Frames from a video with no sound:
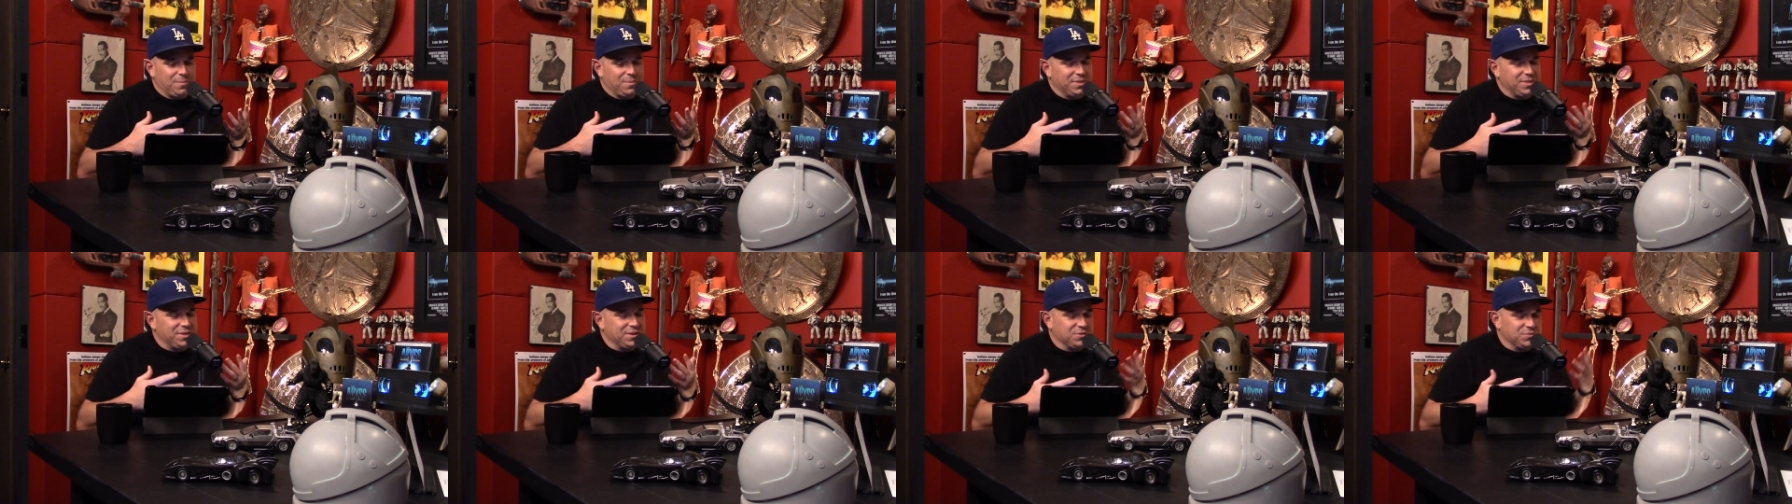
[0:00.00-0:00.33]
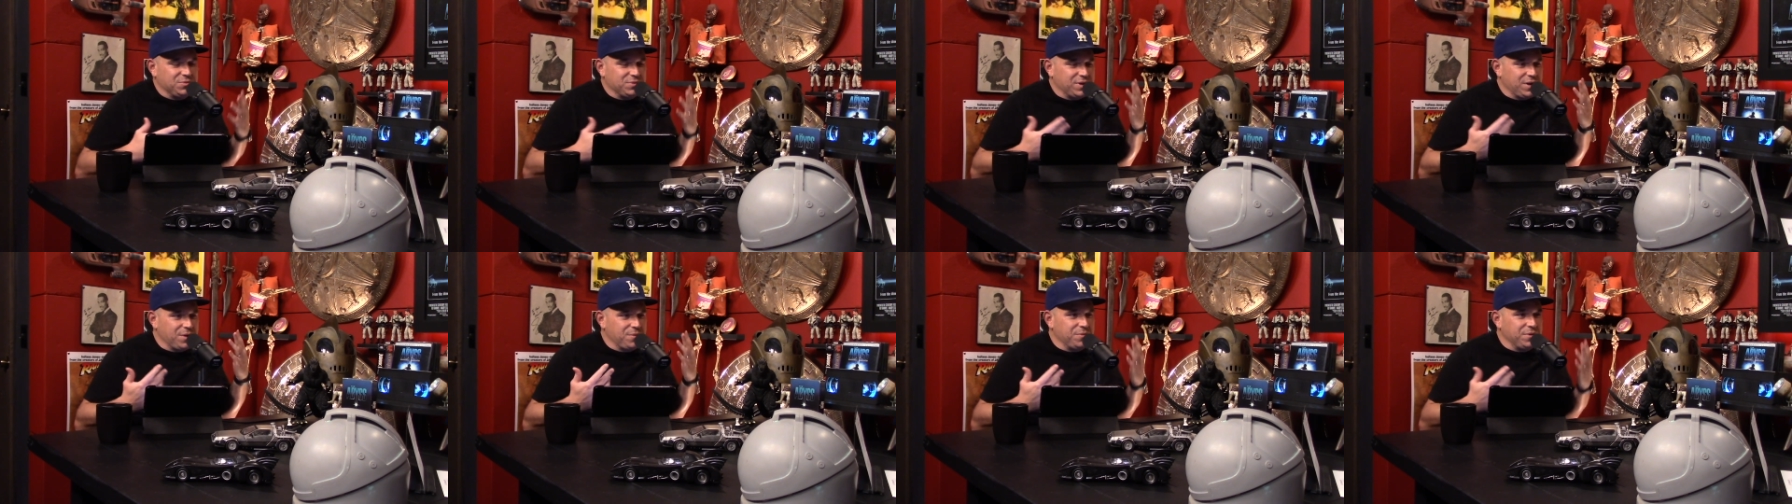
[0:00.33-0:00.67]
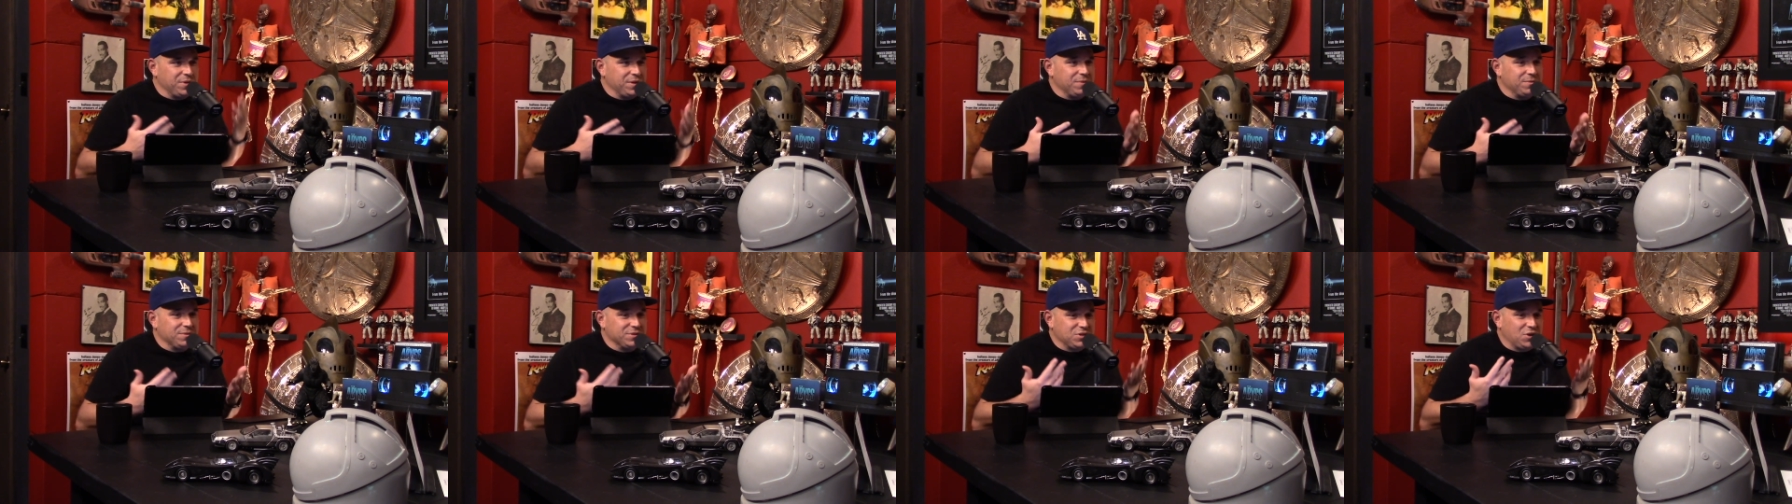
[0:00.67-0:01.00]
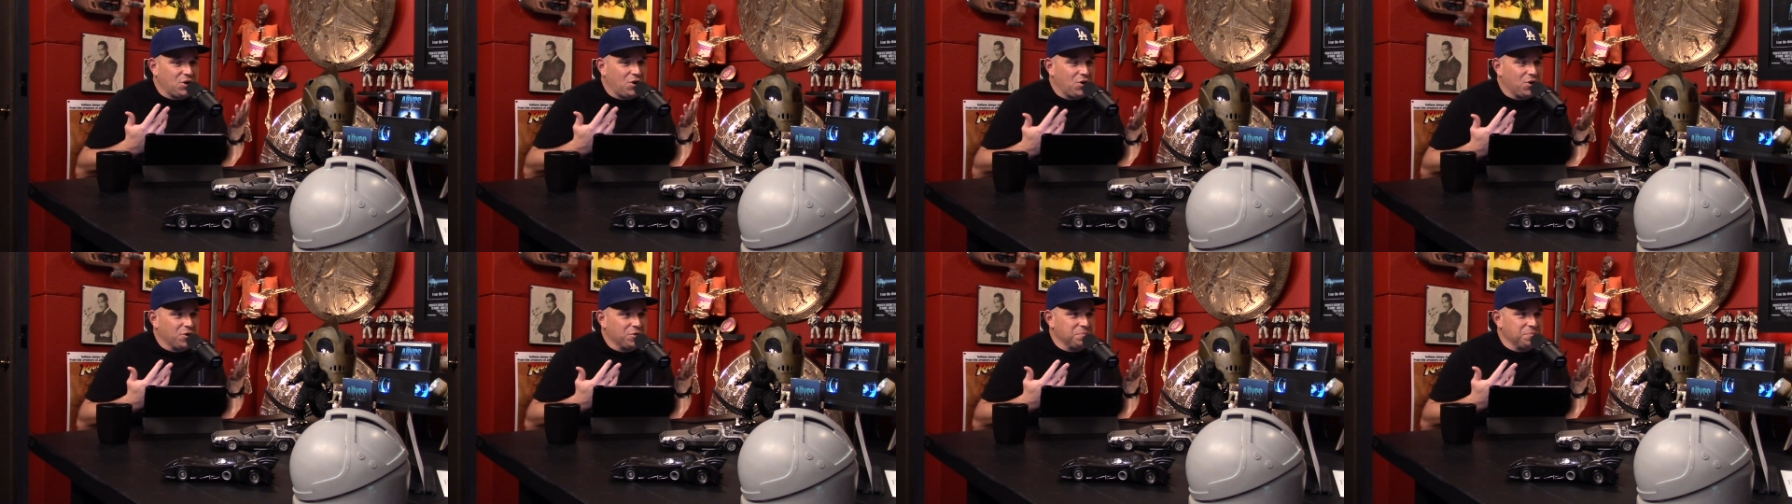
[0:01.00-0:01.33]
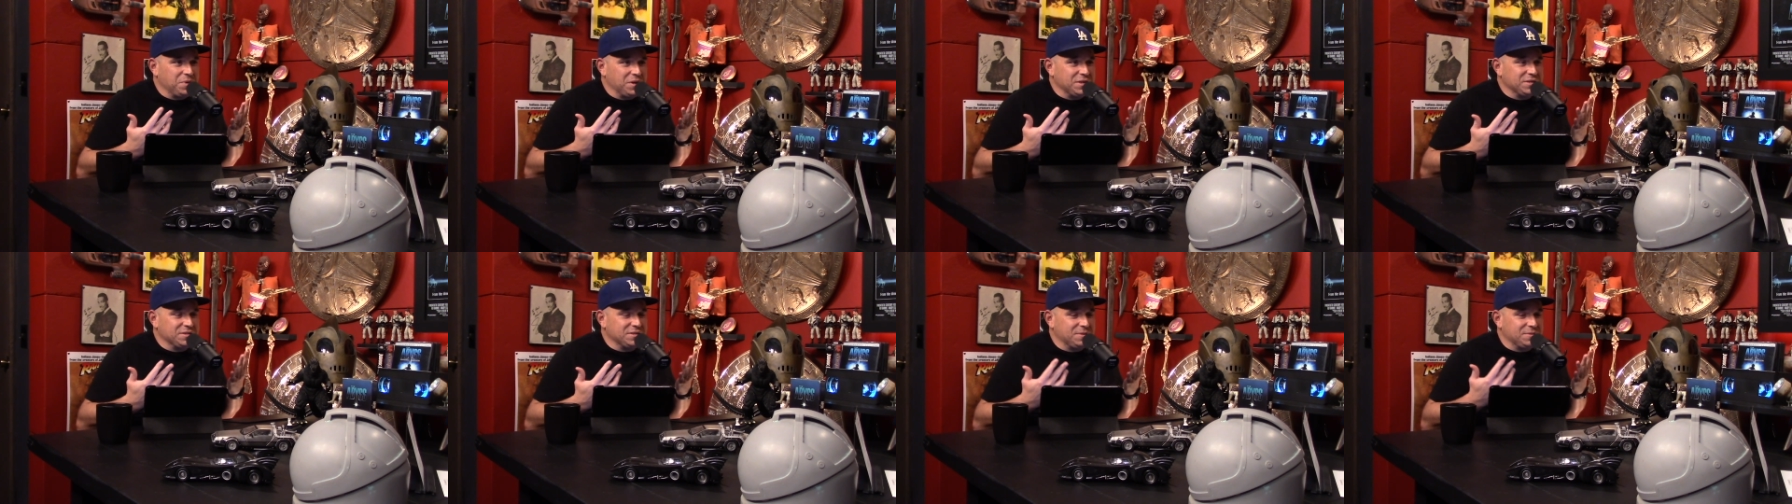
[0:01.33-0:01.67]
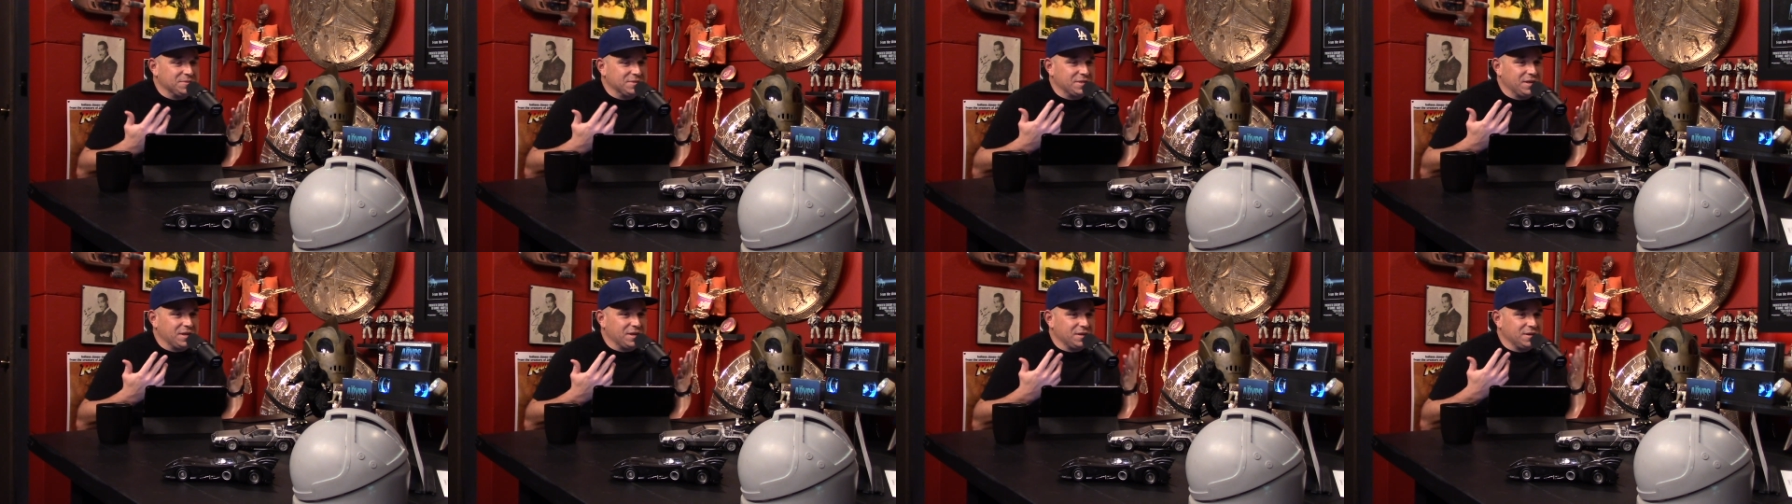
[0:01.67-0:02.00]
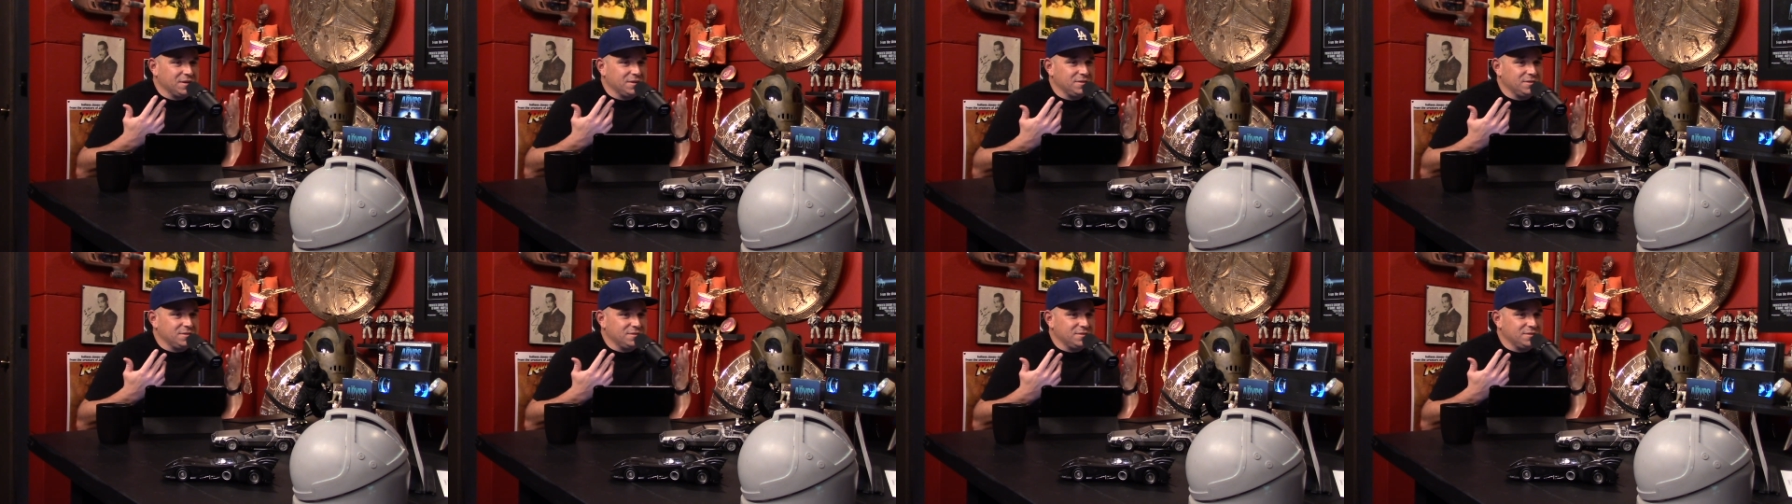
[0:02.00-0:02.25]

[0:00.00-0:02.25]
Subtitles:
But this one, it was hard because I was like,